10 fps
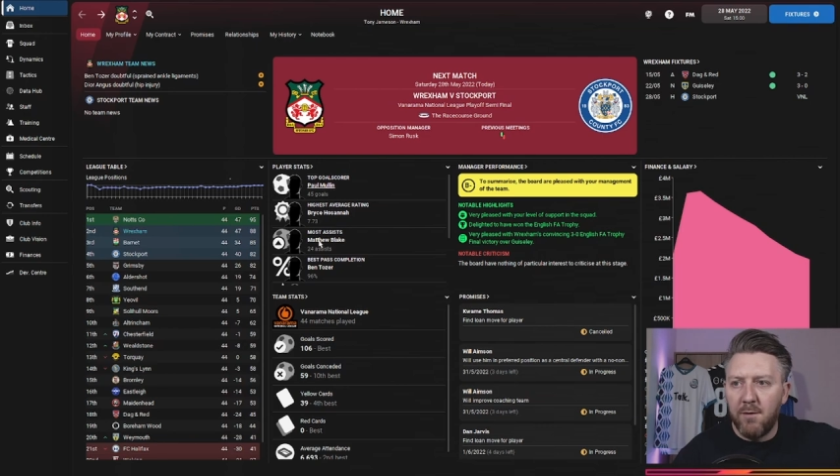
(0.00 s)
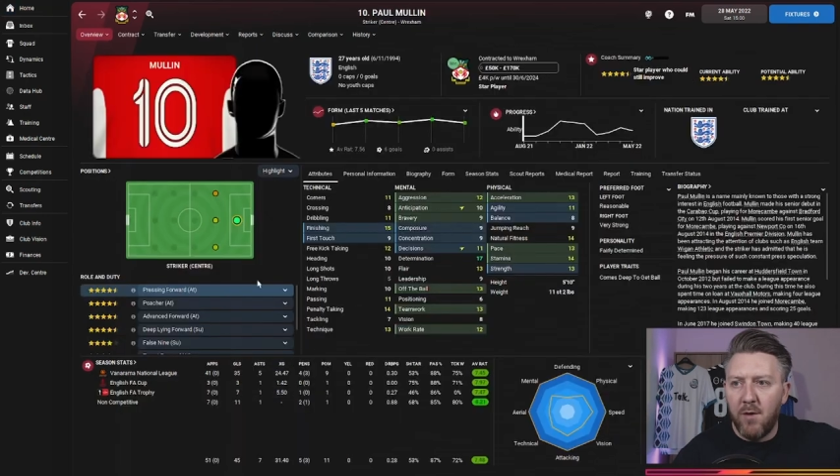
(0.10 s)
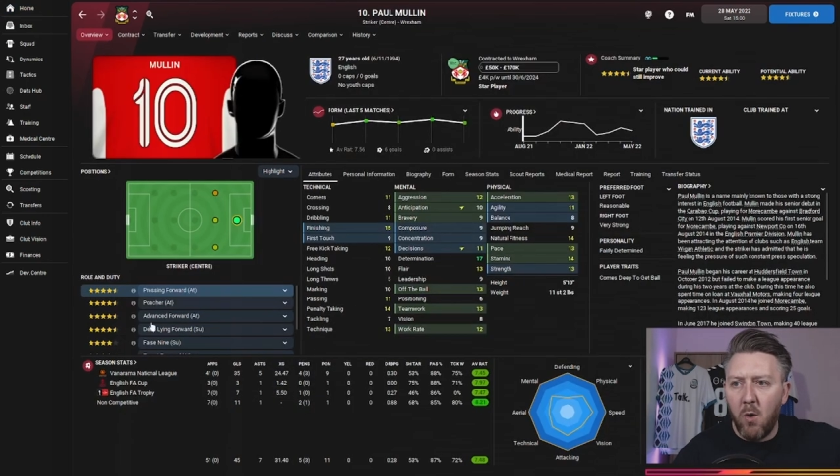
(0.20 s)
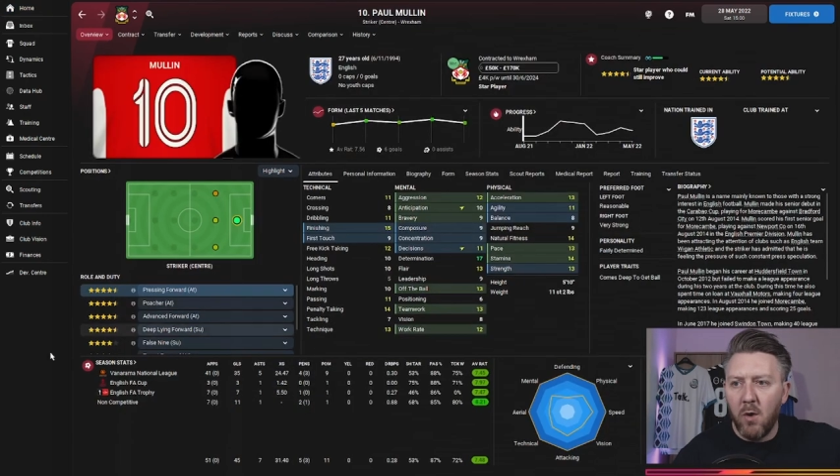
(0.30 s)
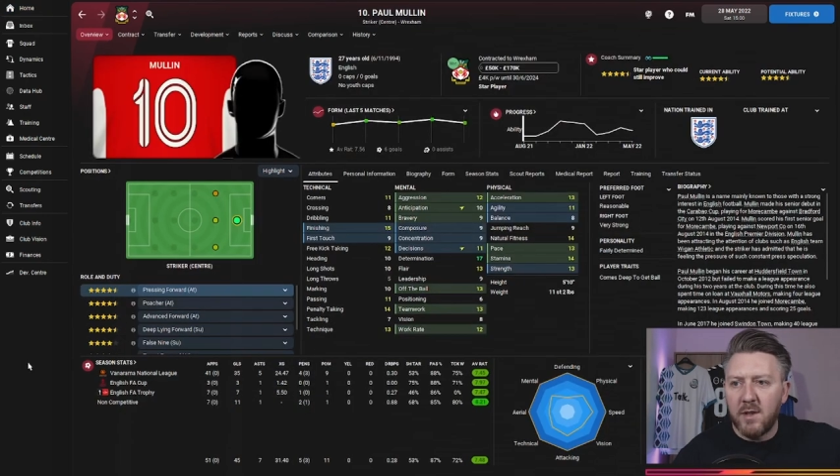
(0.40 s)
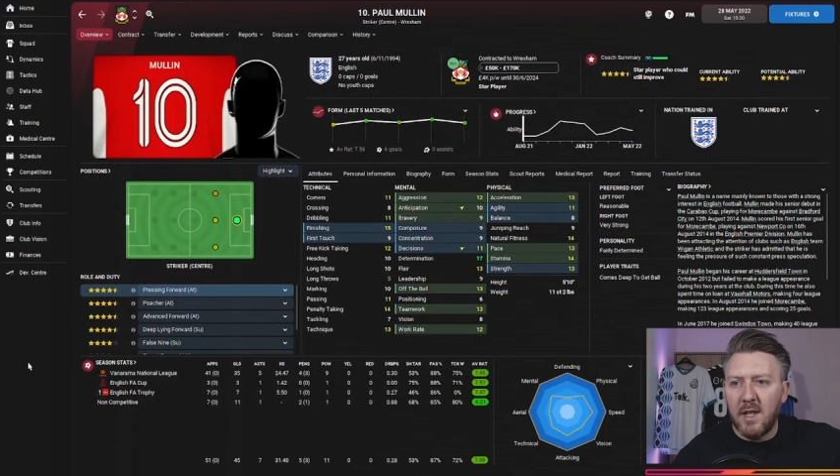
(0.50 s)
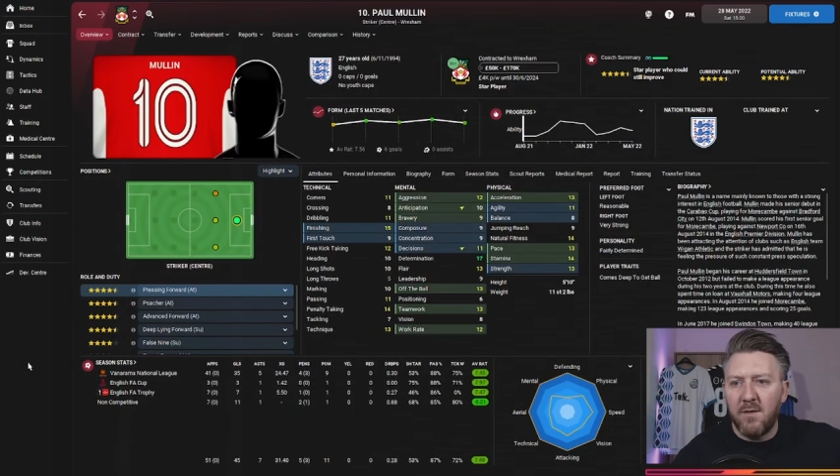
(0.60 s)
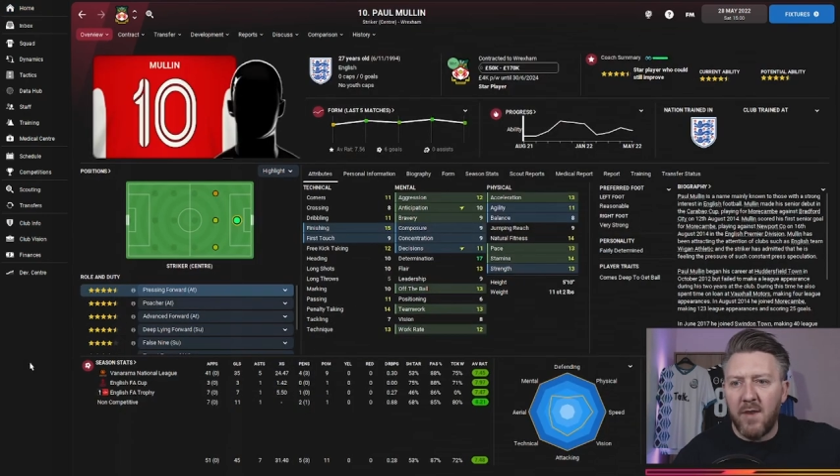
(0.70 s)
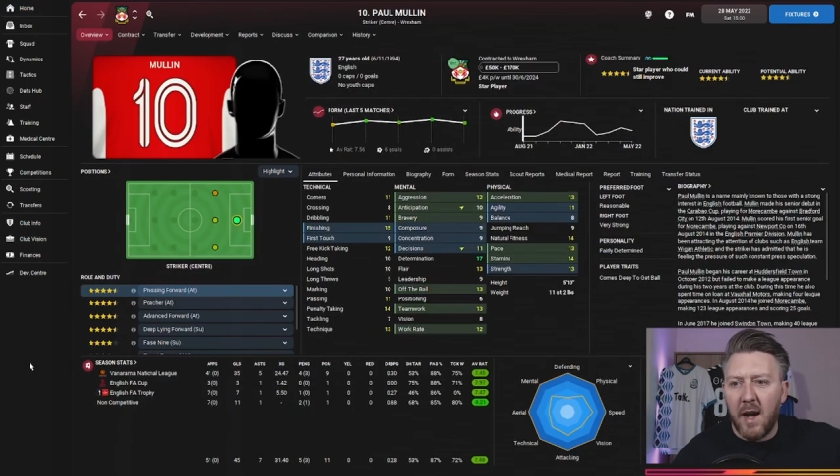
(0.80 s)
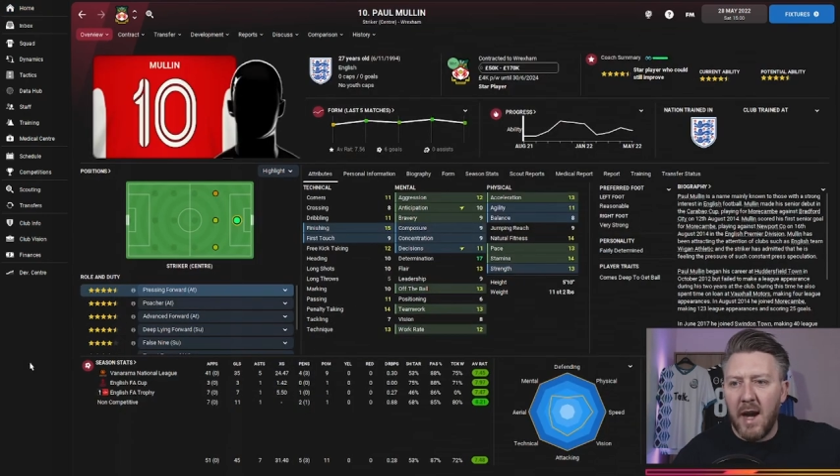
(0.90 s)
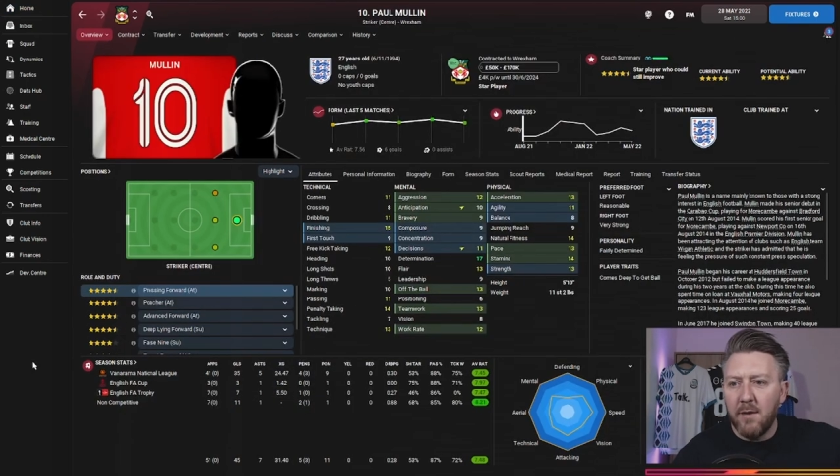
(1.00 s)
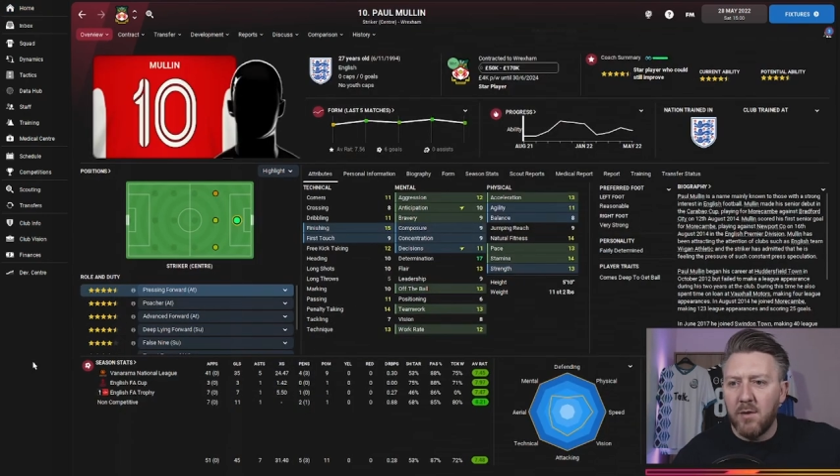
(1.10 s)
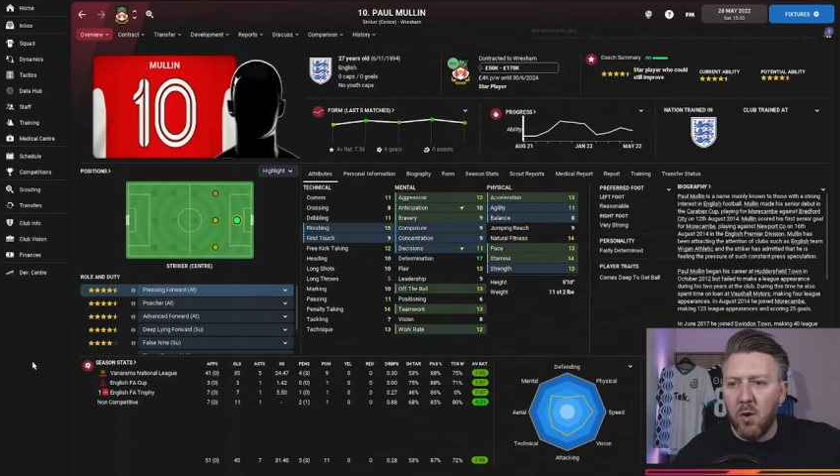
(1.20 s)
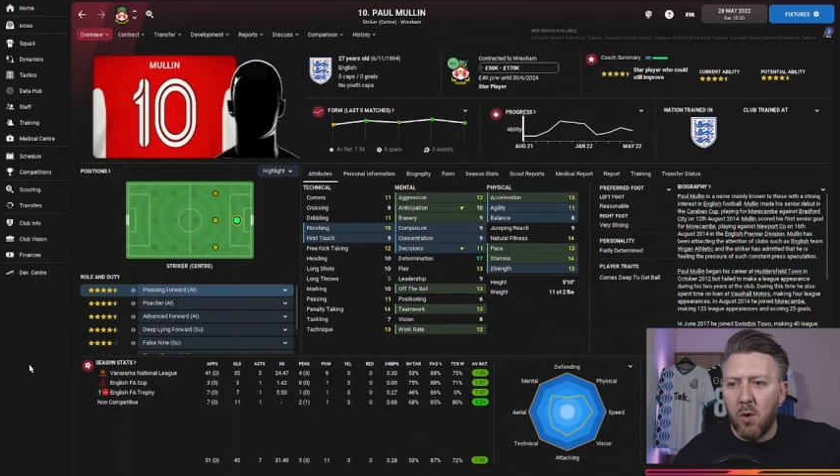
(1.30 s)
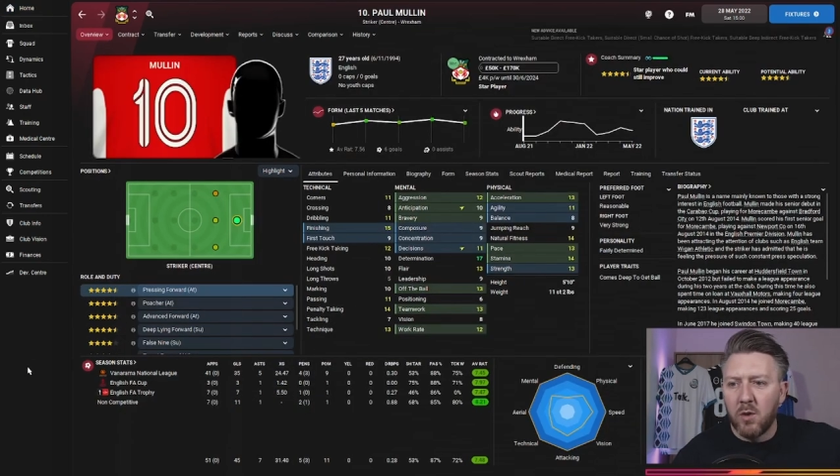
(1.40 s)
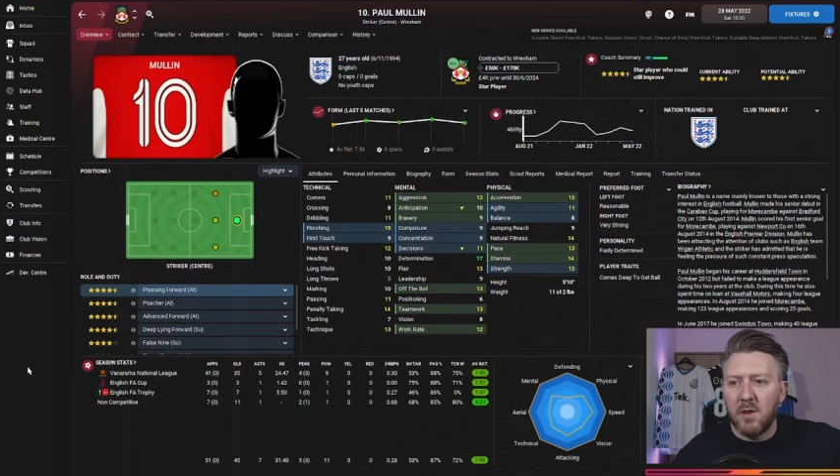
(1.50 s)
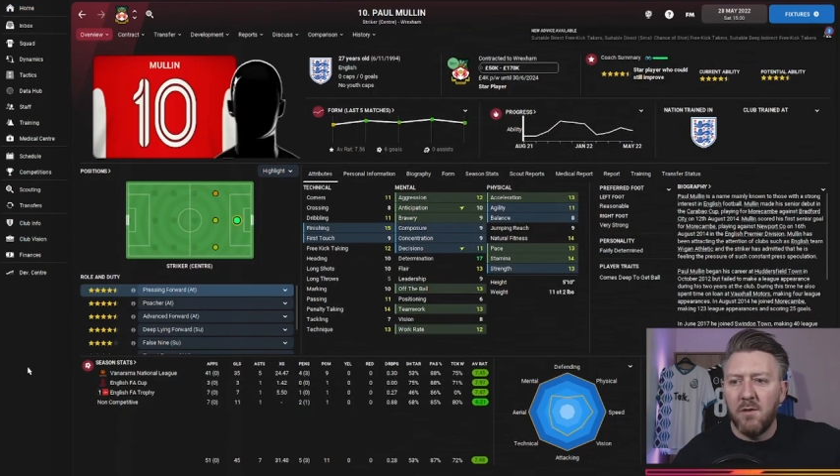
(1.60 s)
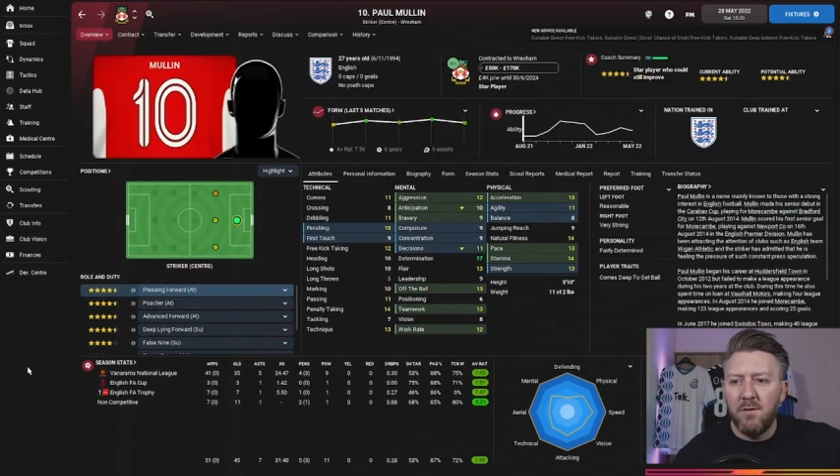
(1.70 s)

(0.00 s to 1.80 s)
45 goals,